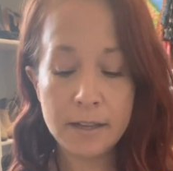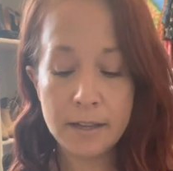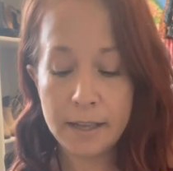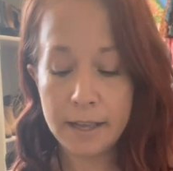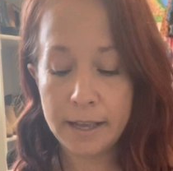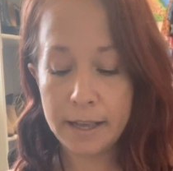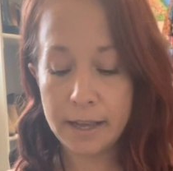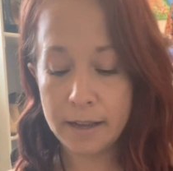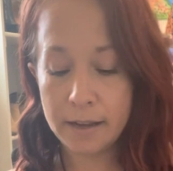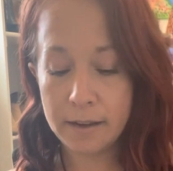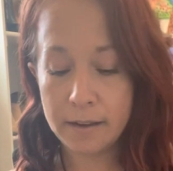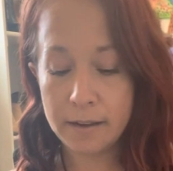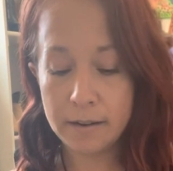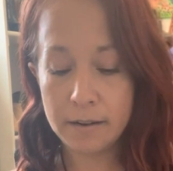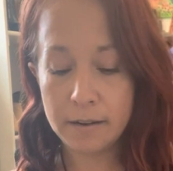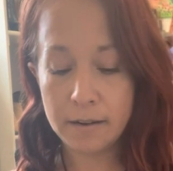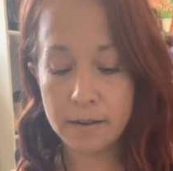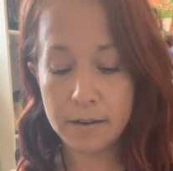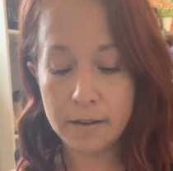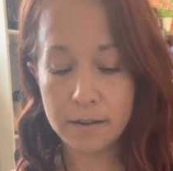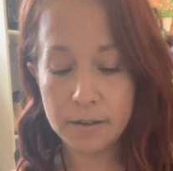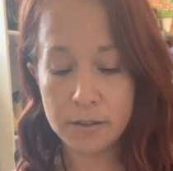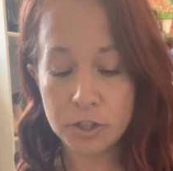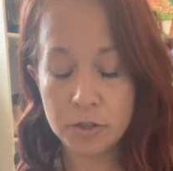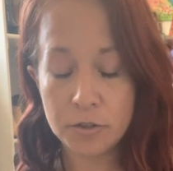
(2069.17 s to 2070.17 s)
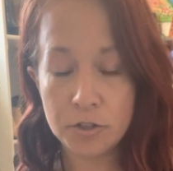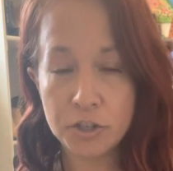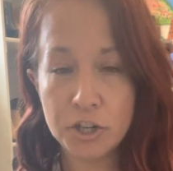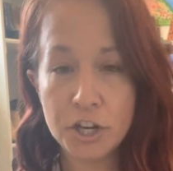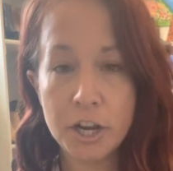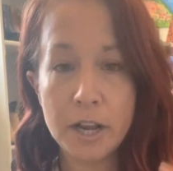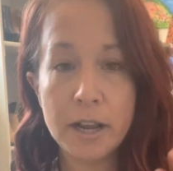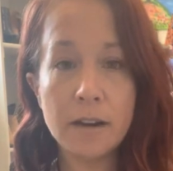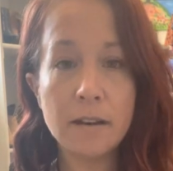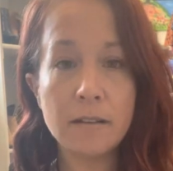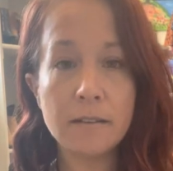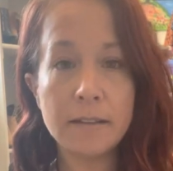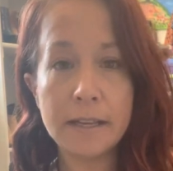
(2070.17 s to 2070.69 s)
and
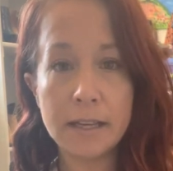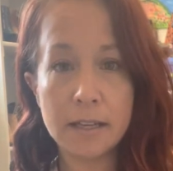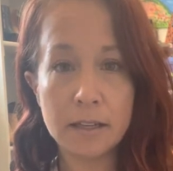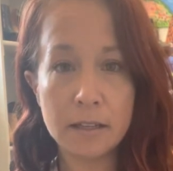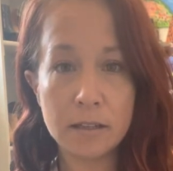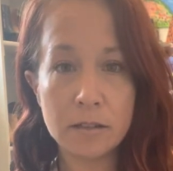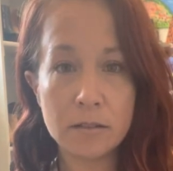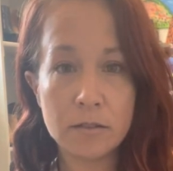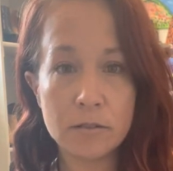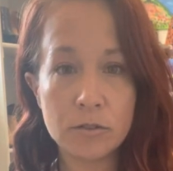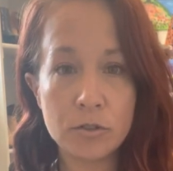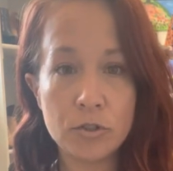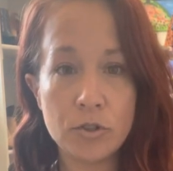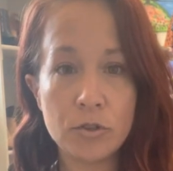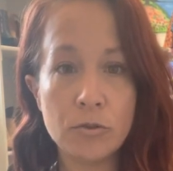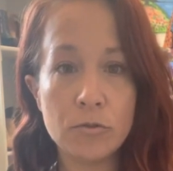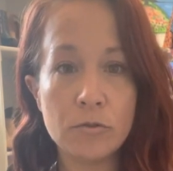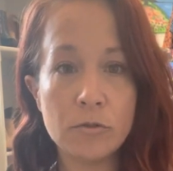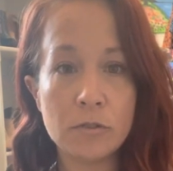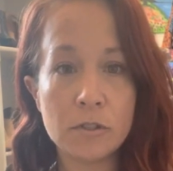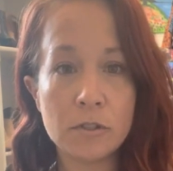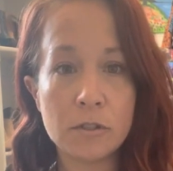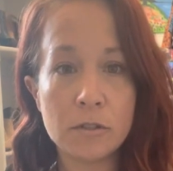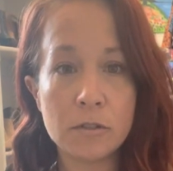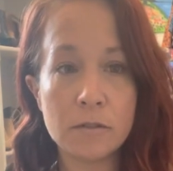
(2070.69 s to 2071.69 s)
channeling it to